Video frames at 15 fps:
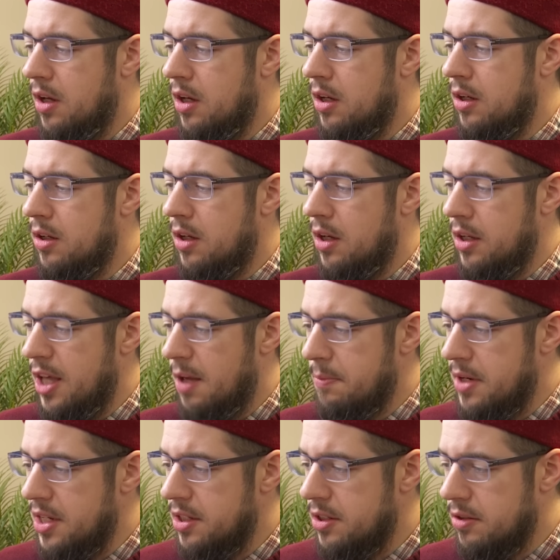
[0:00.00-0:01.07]
a
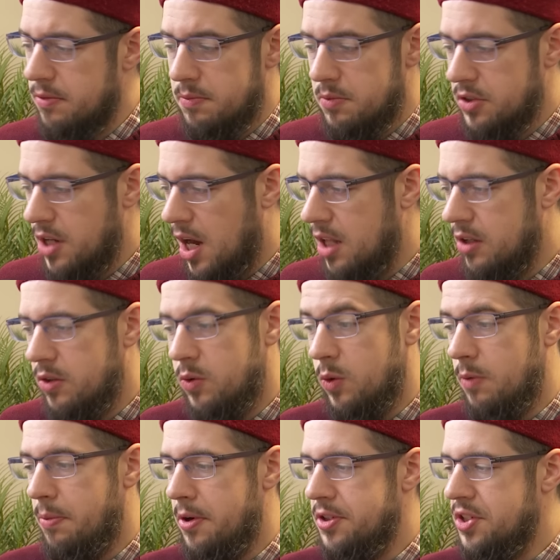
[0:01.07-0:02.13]
Yemeni scholar
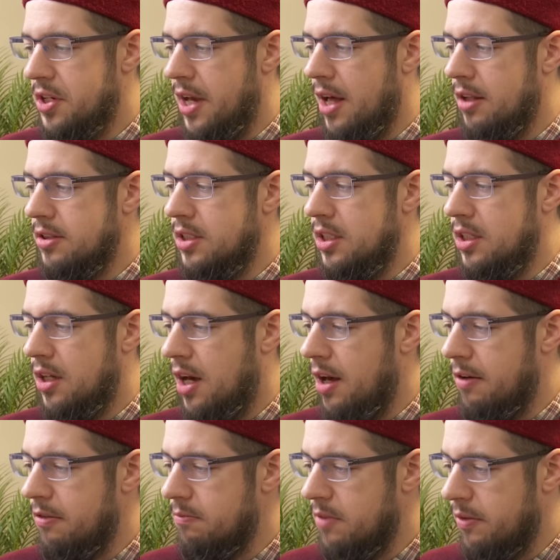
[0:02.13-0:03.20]
or personality,
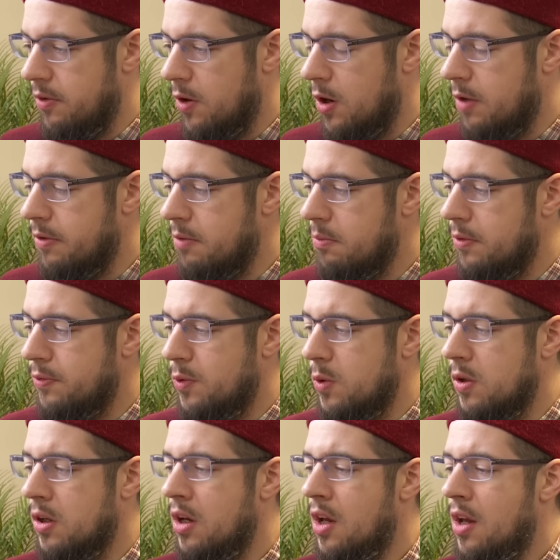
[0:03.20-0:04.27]
I've never heard of him
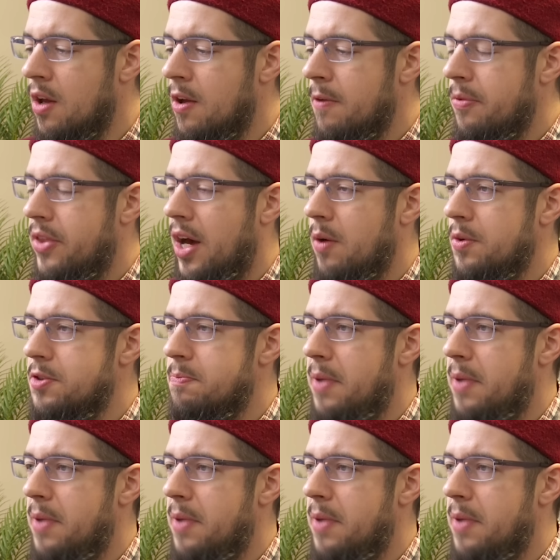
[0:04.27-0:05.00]
before, that was